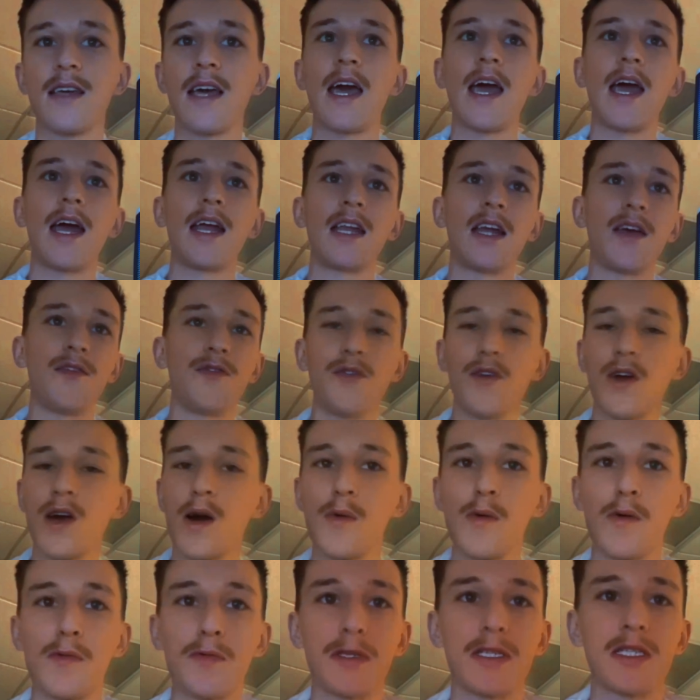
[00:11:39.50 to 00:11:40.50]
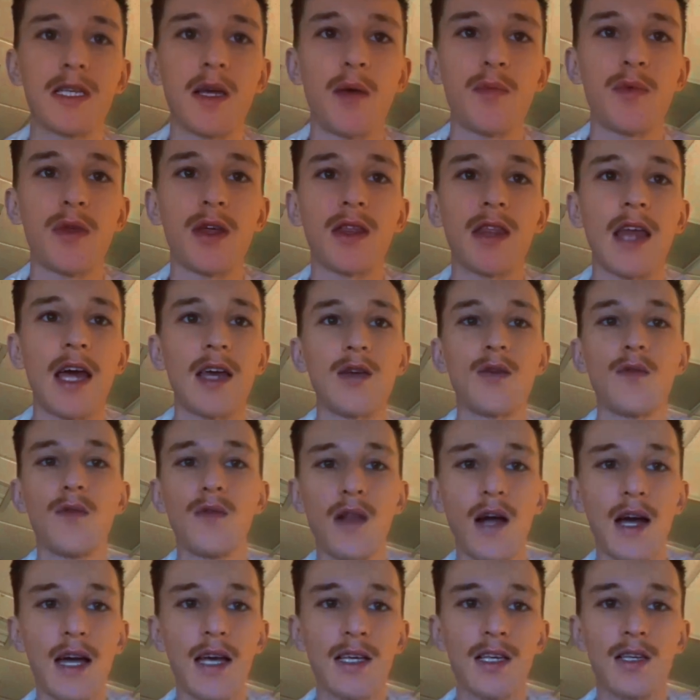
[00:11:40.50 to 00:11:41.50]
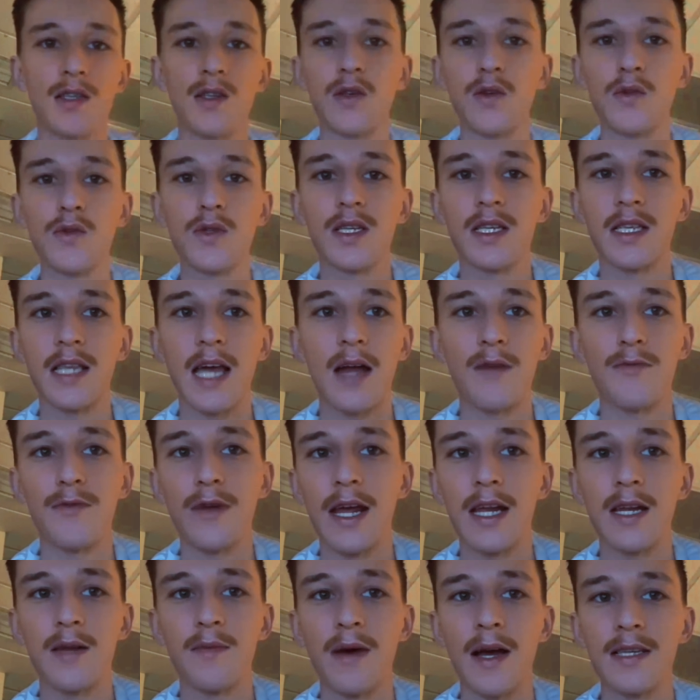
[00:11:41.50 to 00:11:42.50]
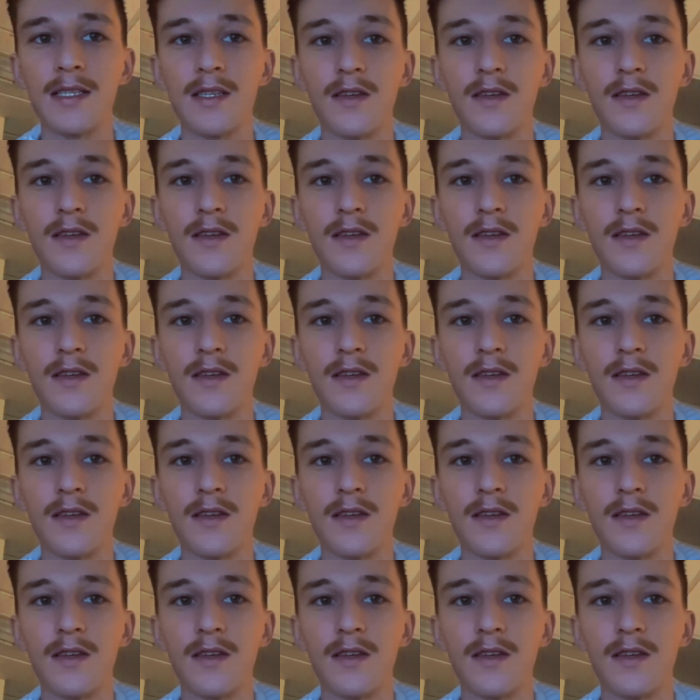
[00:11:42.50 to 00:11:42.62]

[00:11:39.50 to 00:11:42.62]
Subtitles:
And if you come up with something that you like using that randomized